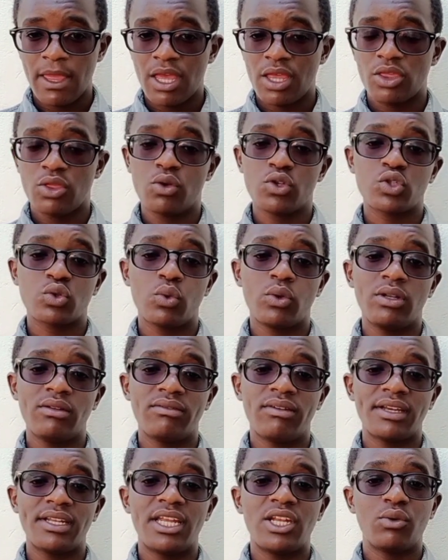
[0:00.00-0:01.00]
Those
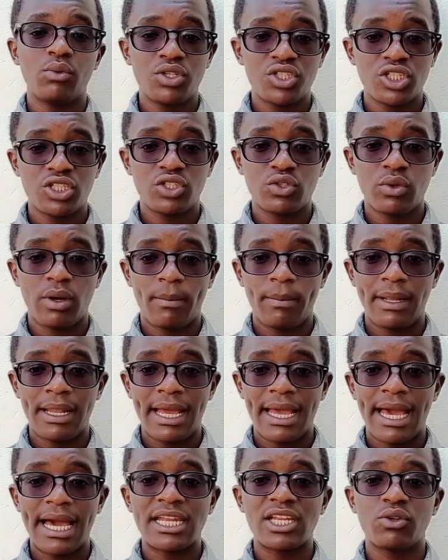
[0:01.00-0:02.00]
qualified and wishing to apply
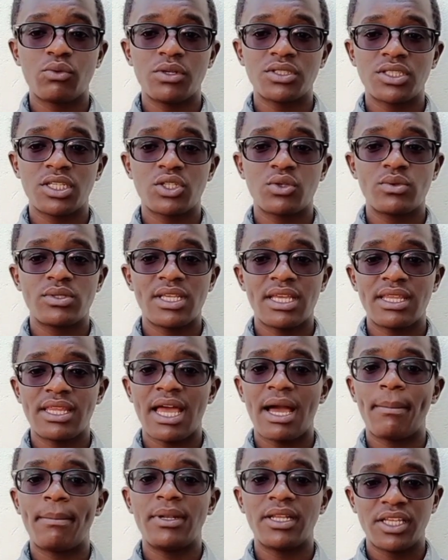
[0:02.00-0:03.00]
are requested to send their
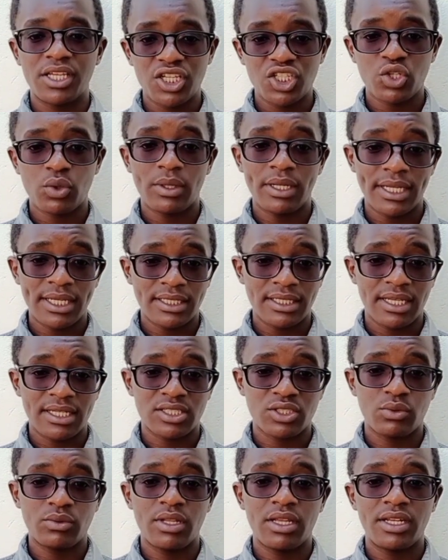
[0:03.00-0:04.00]
application letters
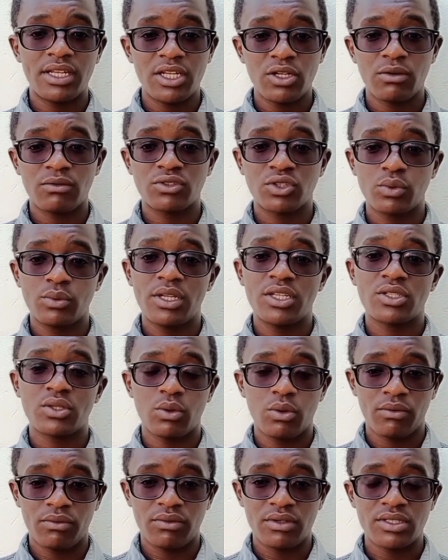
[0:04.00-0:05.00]
to the Dean of Students
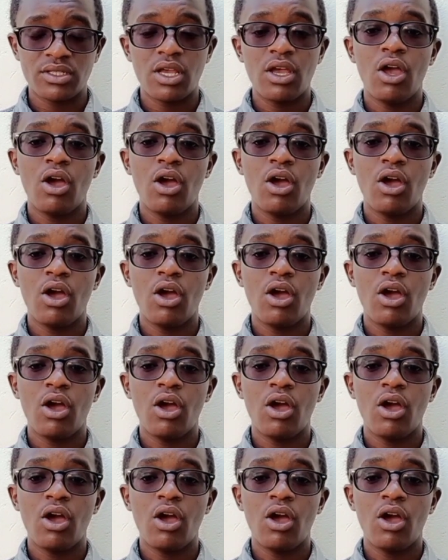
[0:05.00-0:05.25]
Office